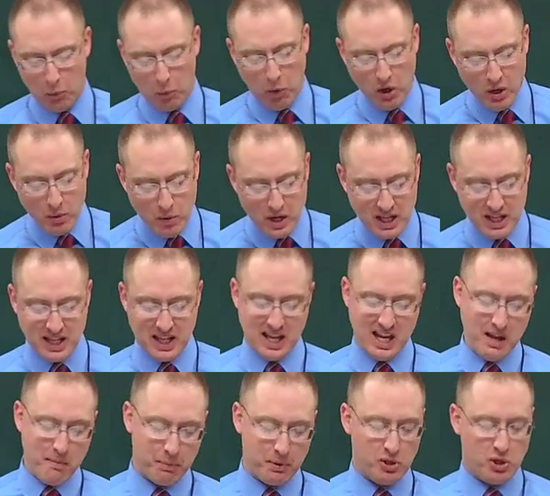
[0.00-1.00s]
What do we
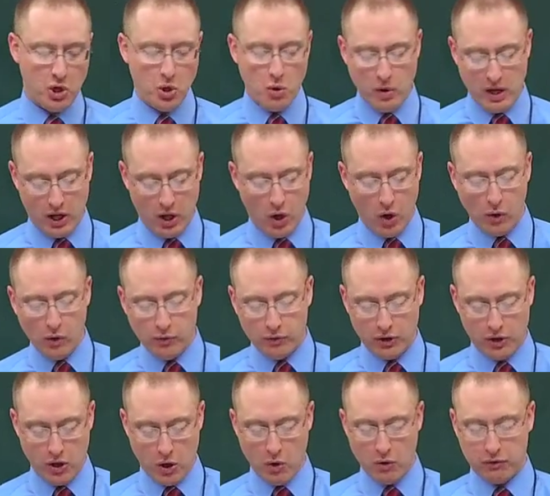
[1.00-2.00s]
keep doing
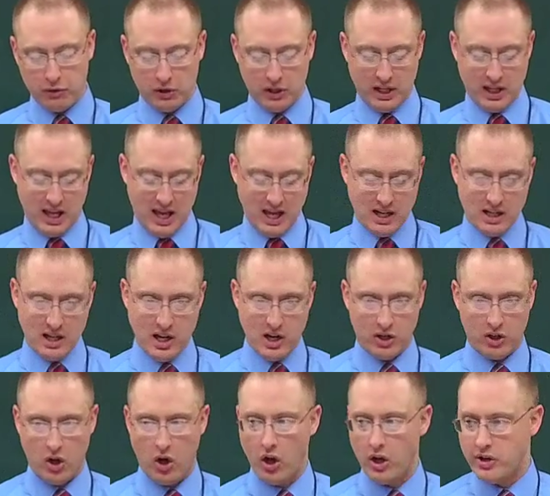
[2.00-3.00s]
over and over again
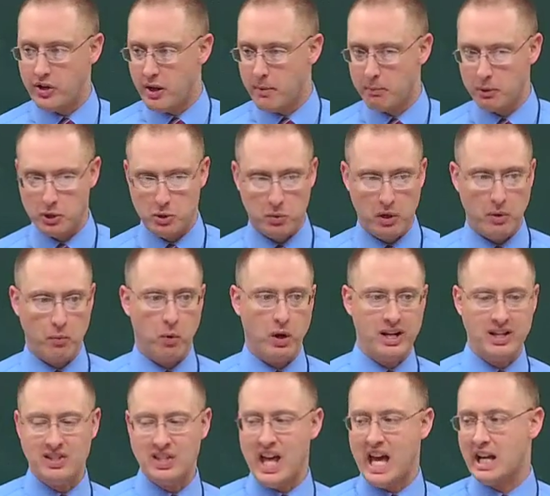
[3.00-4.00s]
here on number 20? What
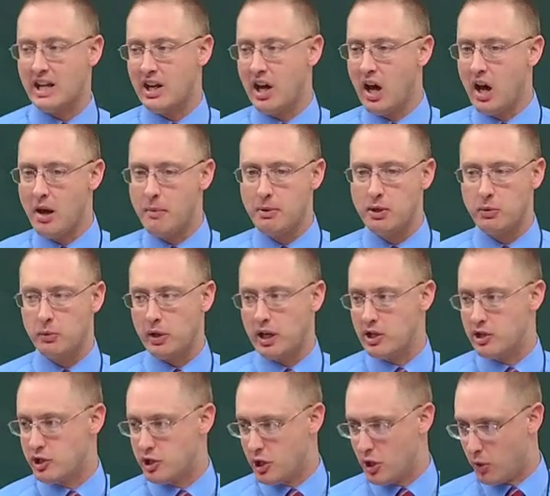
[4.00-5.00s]
is that common
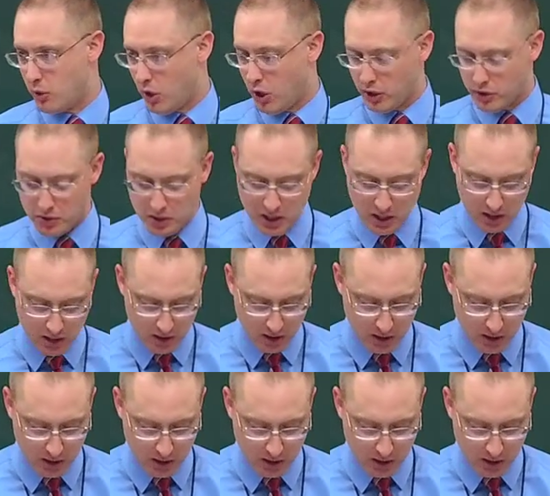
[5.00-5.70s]
ratio? Audrey?